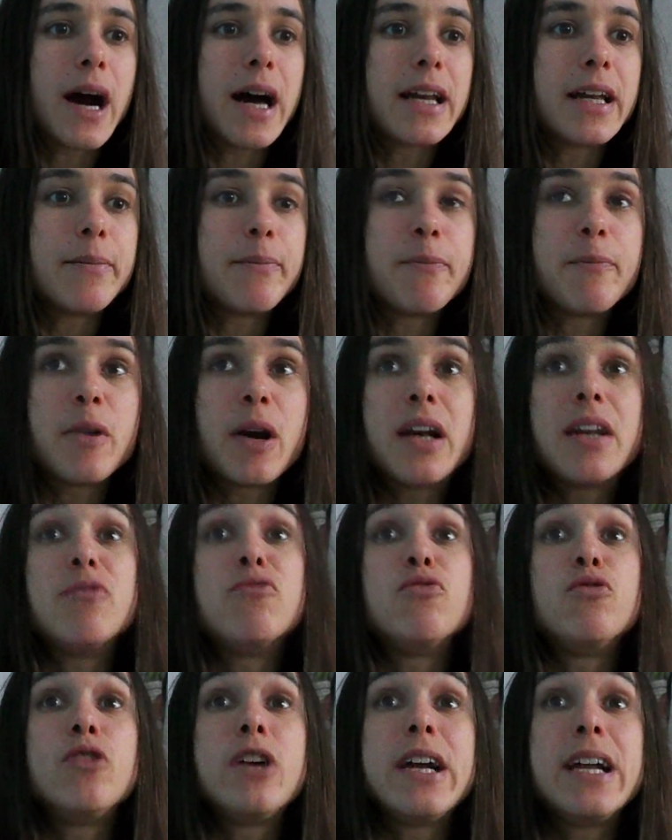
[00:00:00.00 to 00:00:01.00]
And it
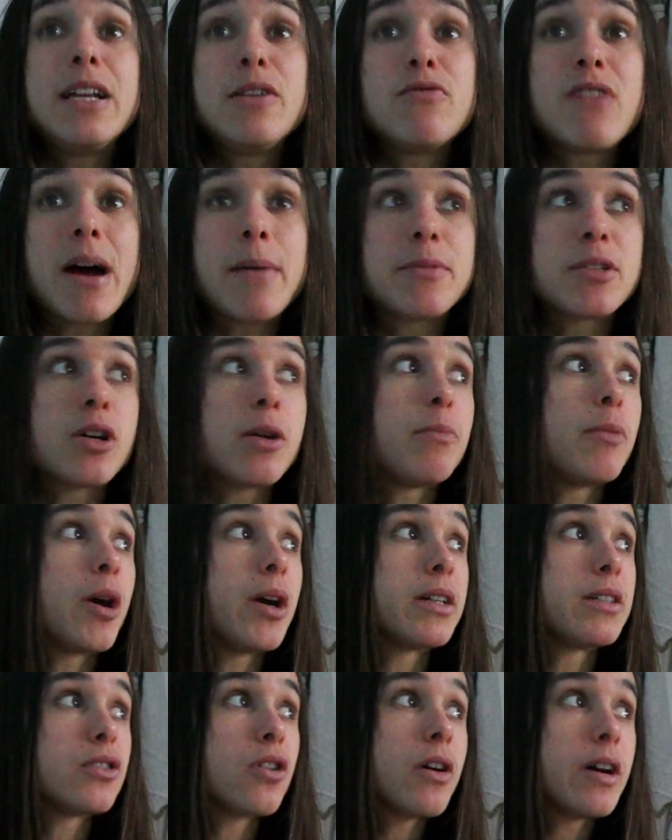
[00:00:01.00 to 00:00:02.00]
really ramps up
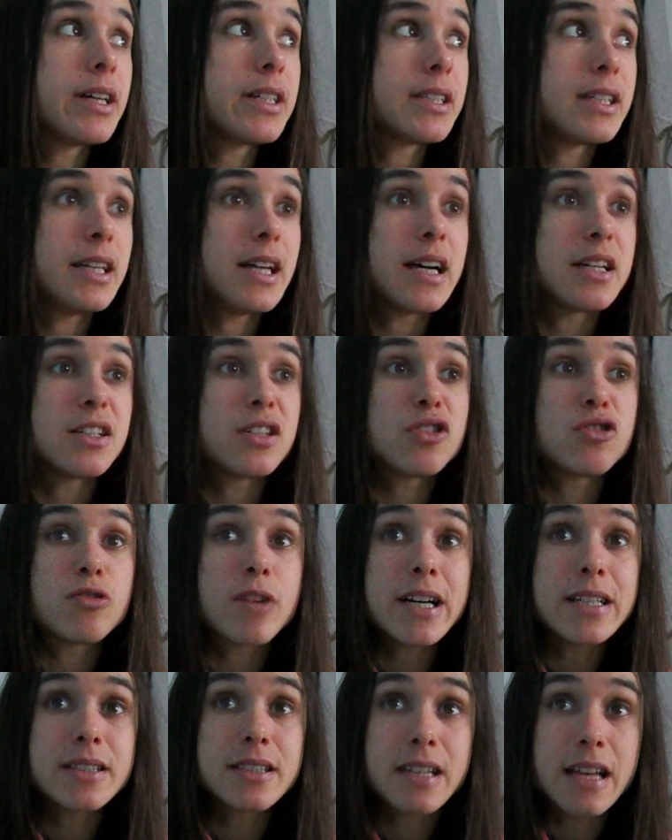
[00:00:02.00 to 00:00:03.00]
my anxiety and
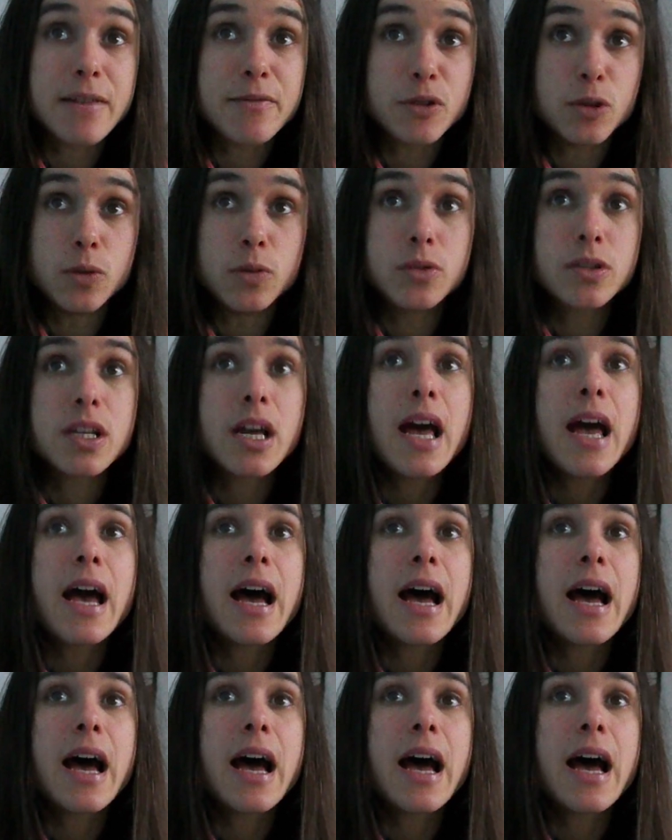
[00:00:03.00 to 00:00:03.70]
stress levels.